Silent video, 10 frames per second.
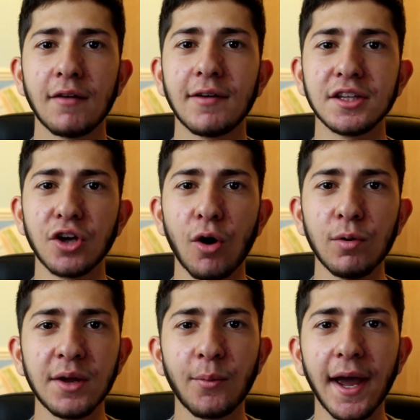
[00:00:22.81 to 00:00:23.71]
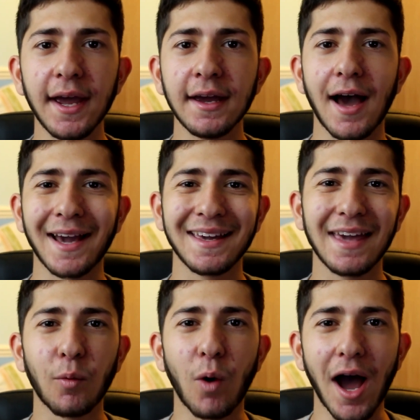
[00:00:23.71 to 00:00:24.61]
that the only way I can
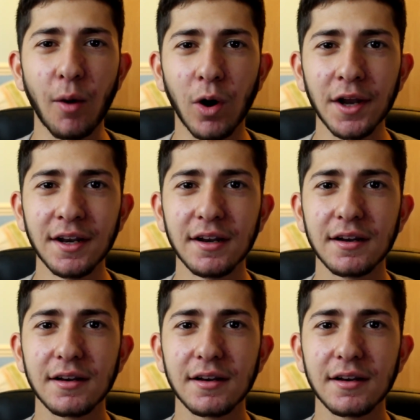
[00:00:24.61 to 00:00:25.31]
get what I want